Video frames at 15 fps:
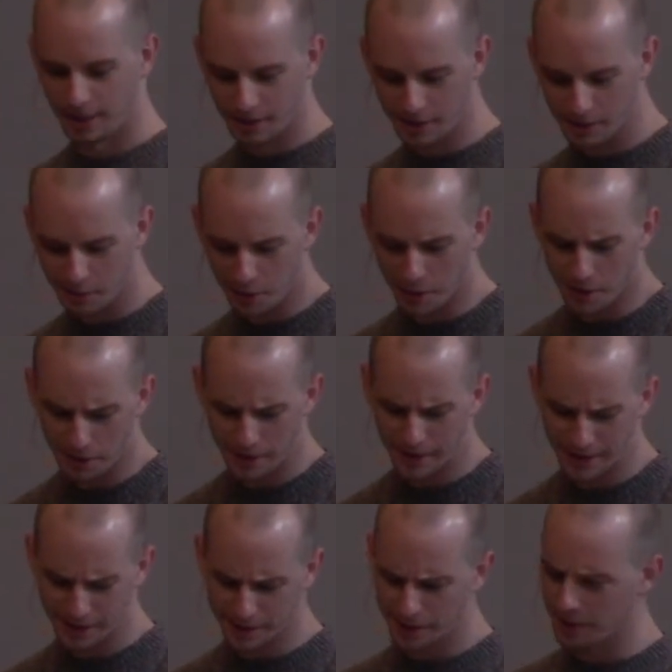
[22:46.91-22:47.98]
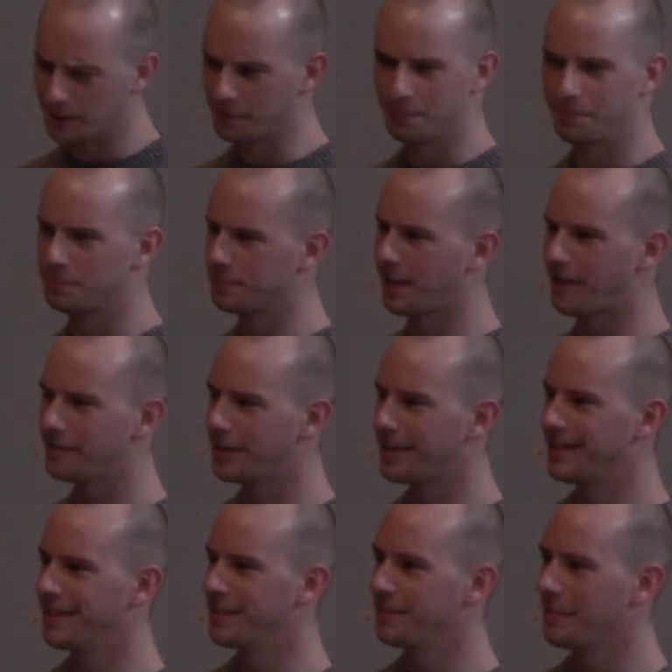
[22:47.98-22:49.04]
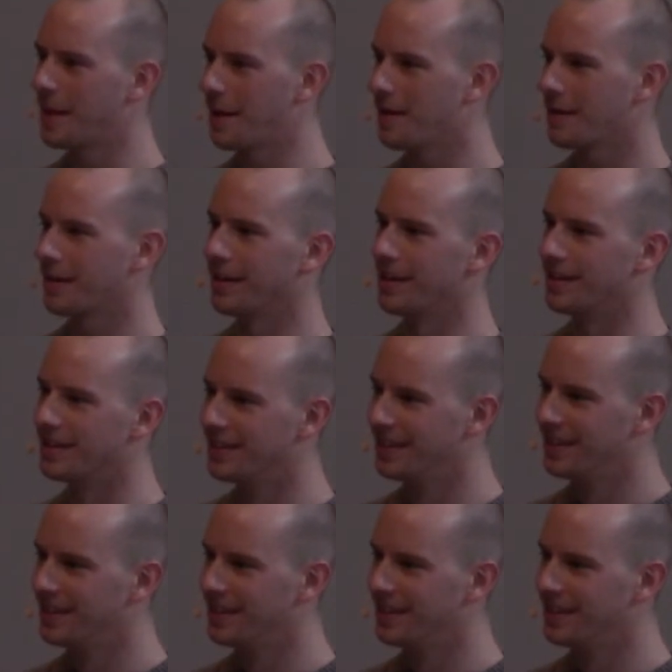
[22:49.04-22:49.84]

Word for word: These are all things that are prevalent in America.